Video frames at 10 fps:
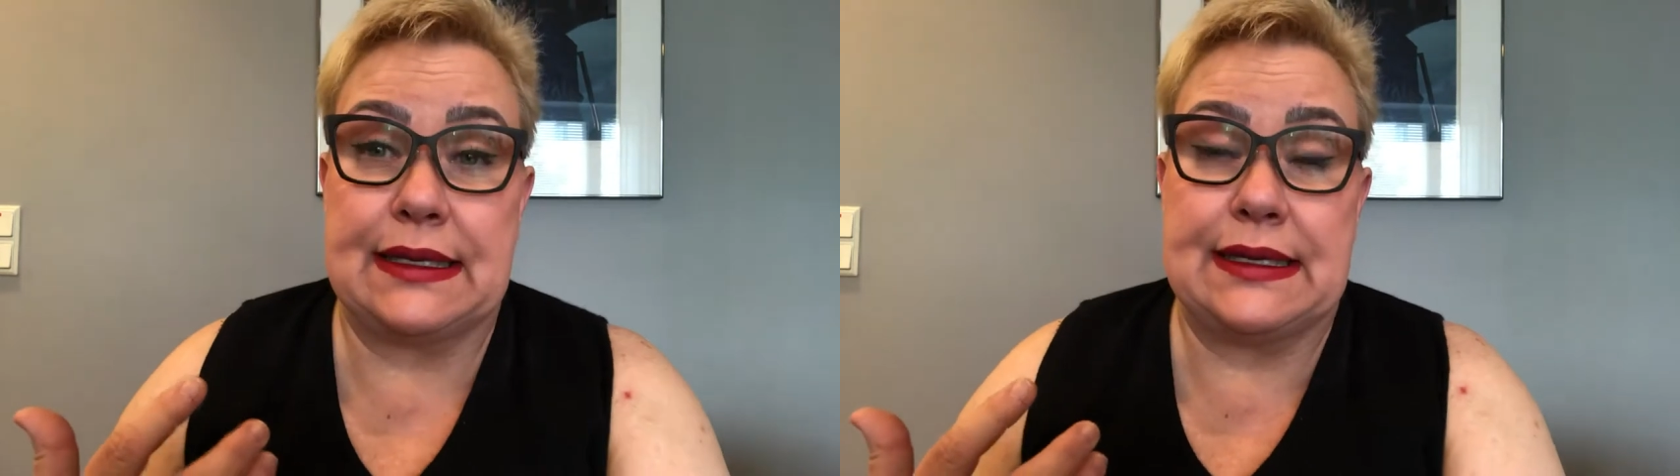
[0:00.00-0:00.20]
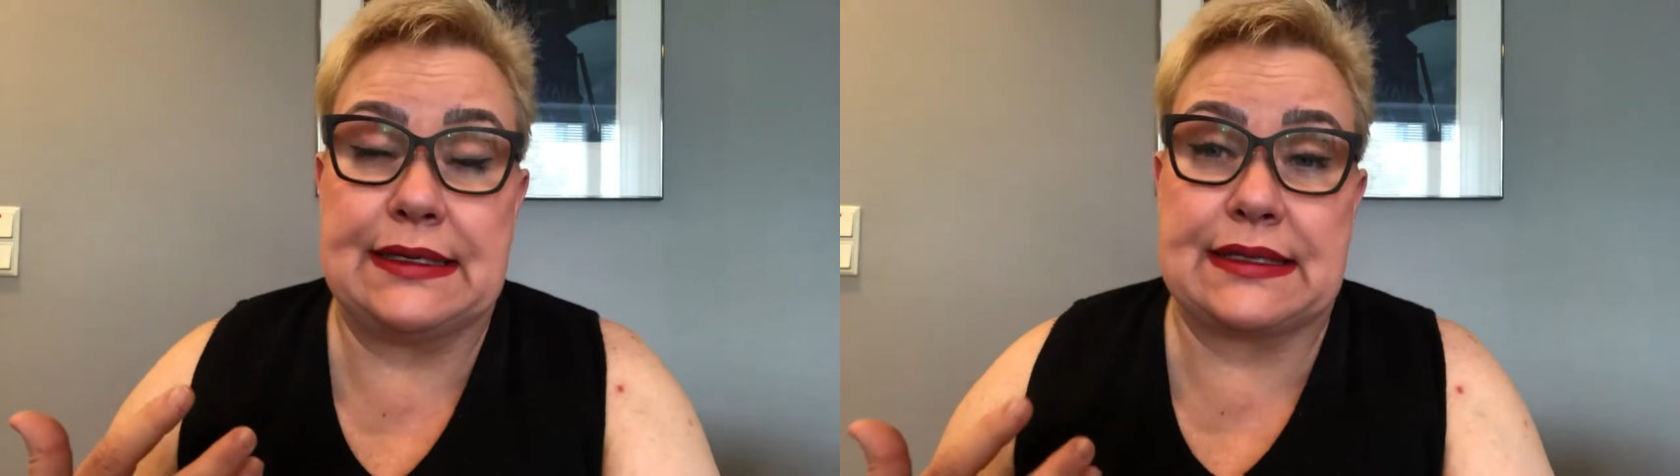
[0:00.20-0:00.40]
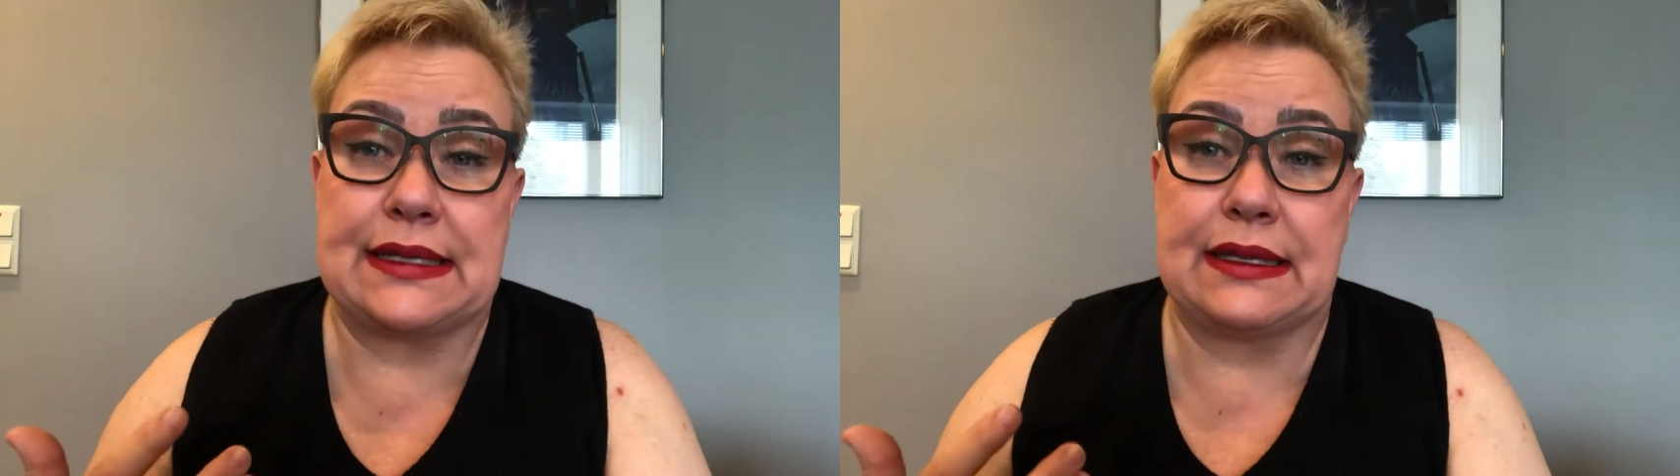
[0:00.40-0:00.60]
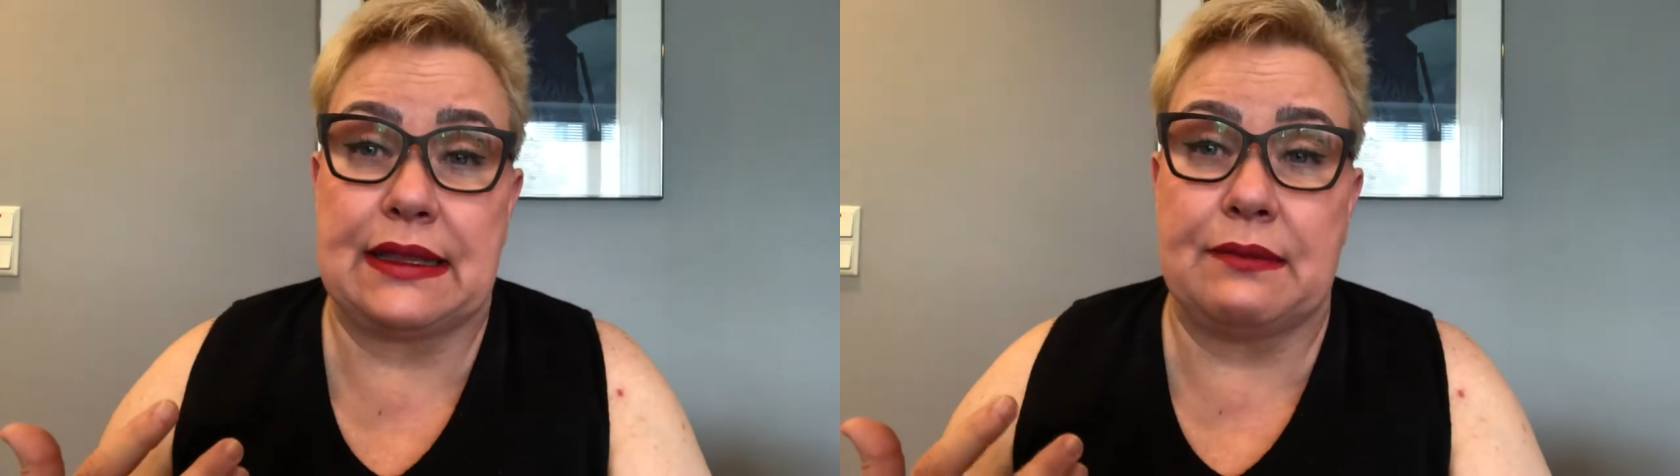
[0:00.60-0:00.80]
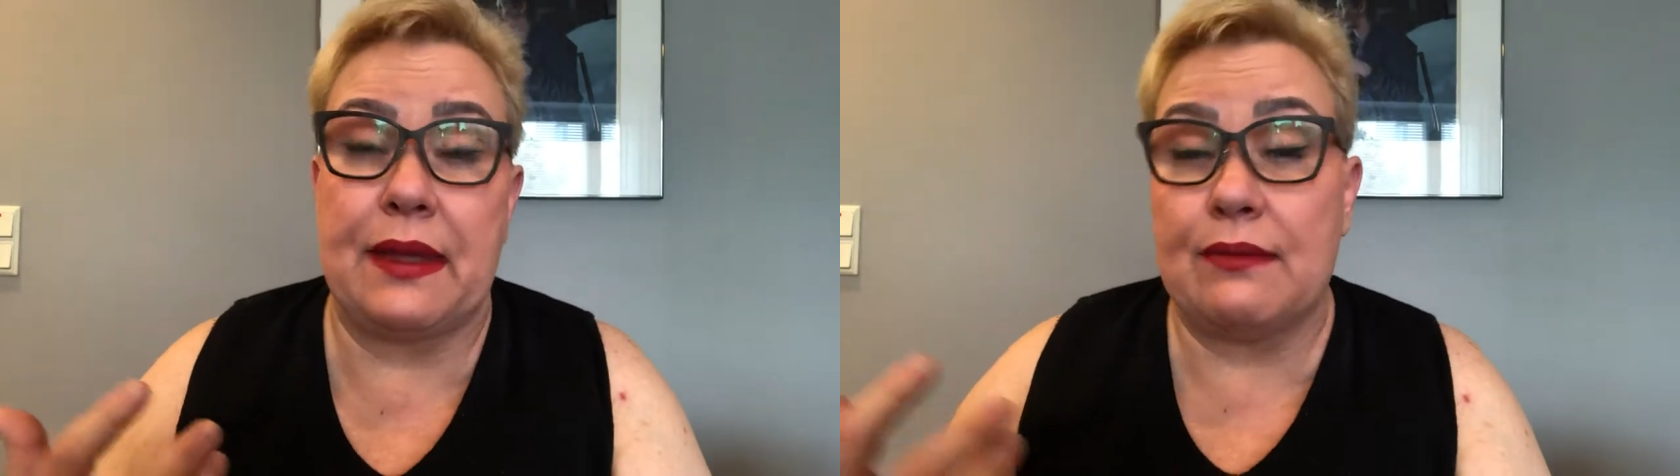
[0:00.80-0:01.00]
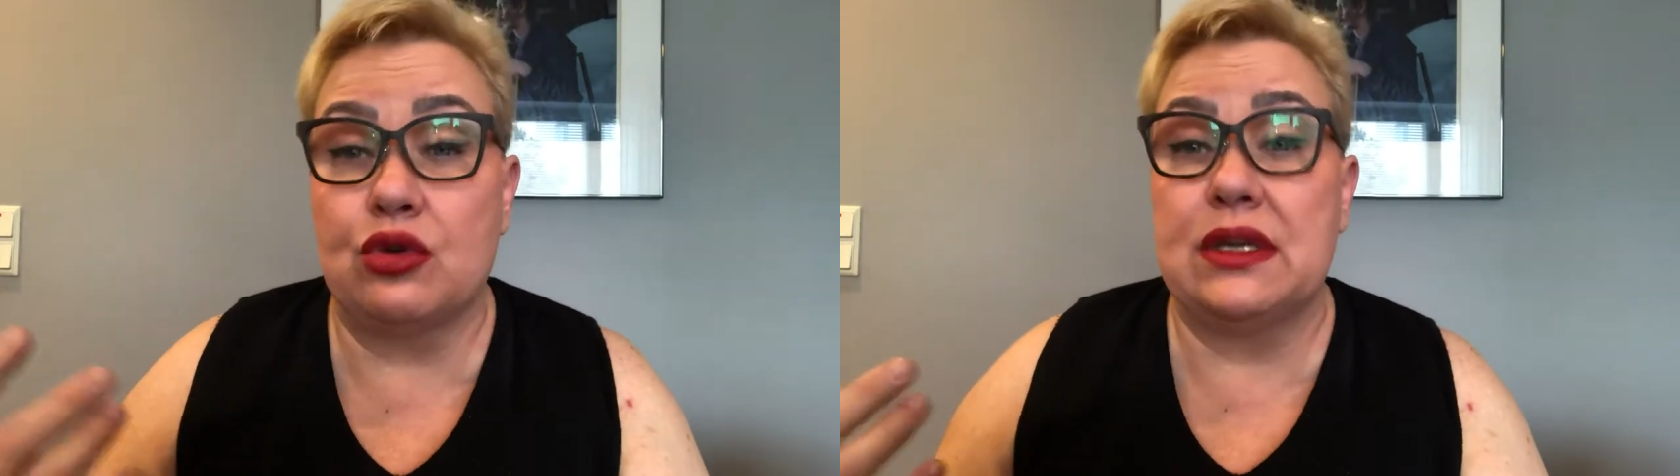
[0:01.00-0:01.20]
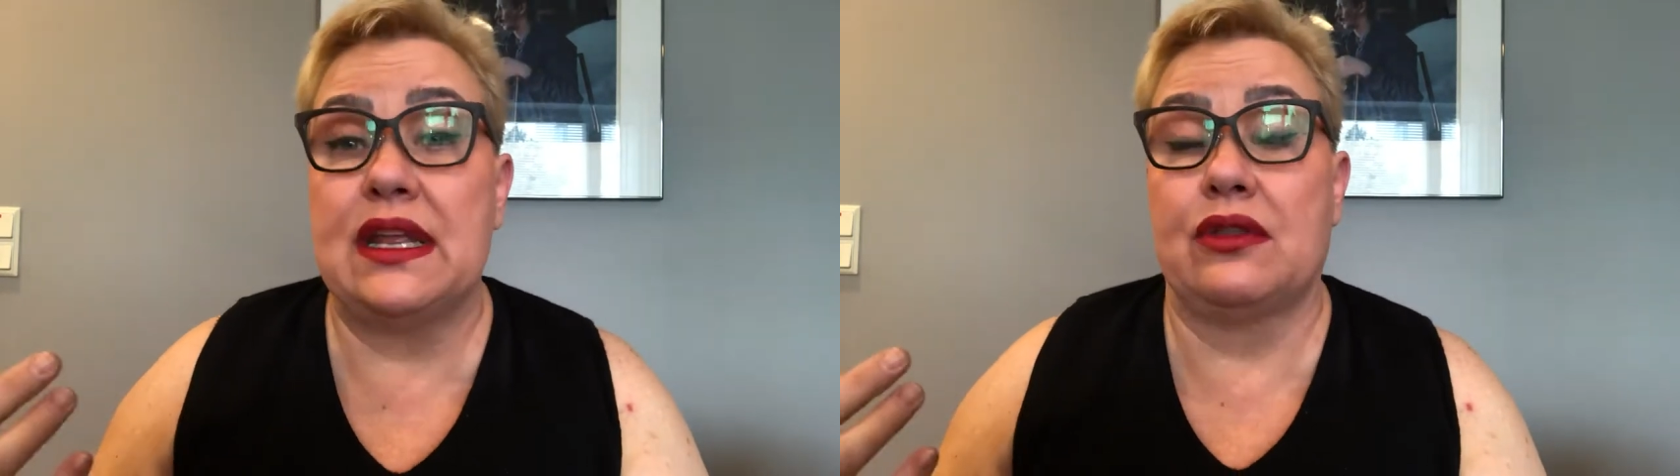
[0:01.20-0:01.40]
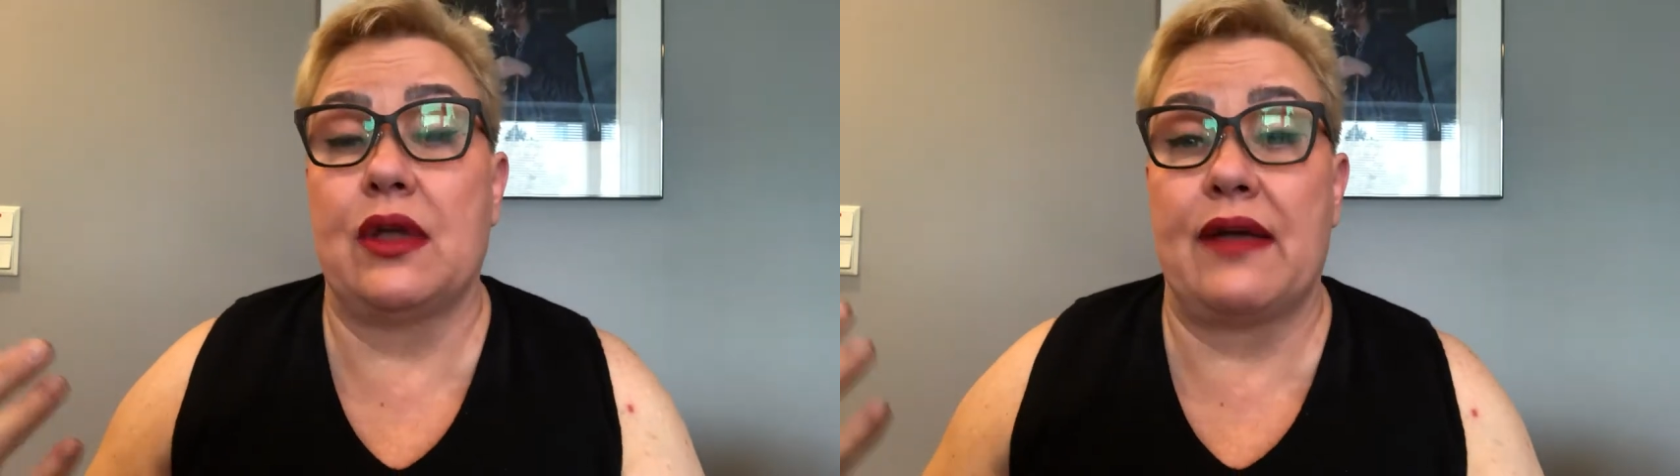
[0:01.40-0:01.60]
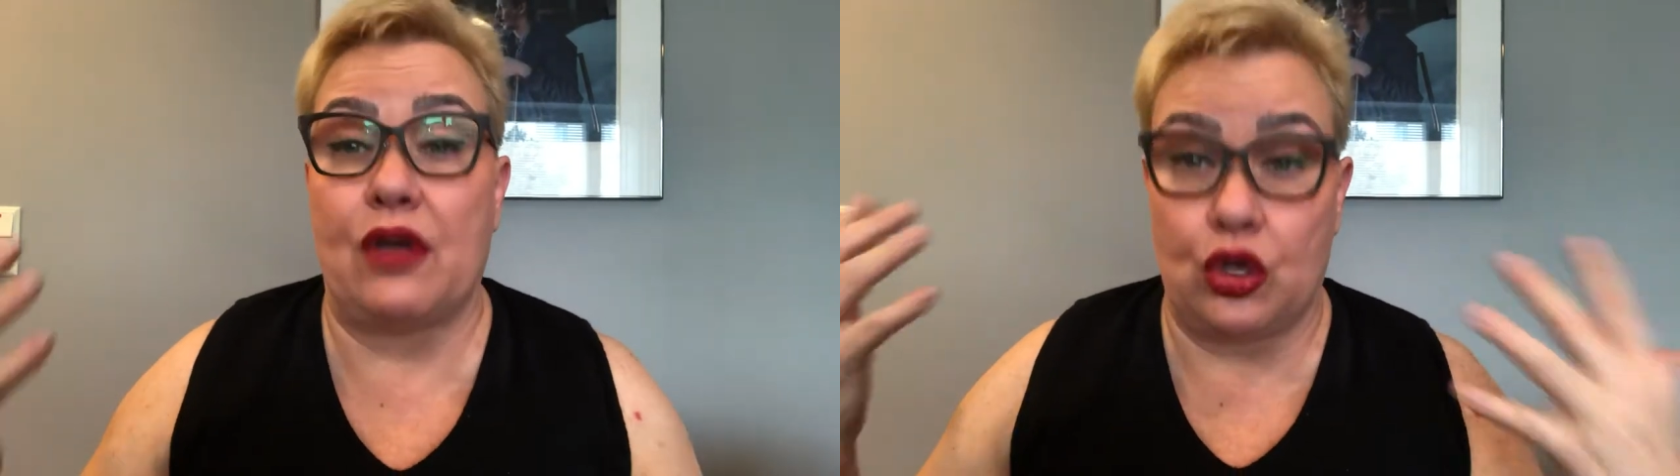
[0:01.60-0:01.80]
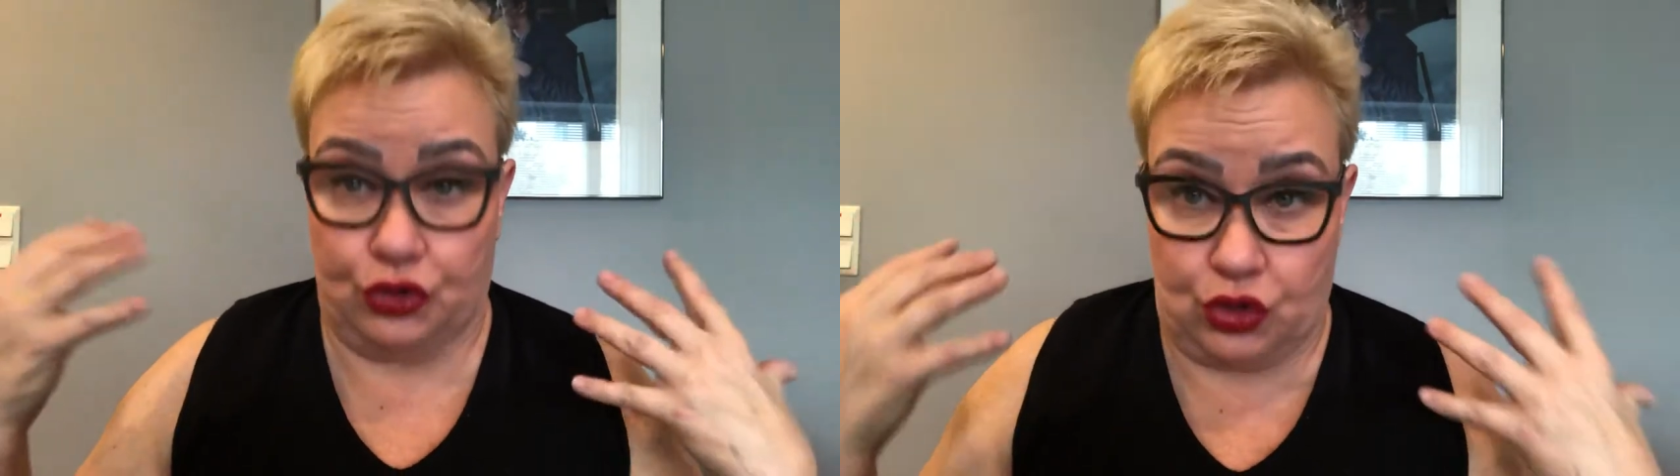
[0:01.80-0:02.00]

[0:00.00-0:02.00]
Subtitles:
is that we would need to have a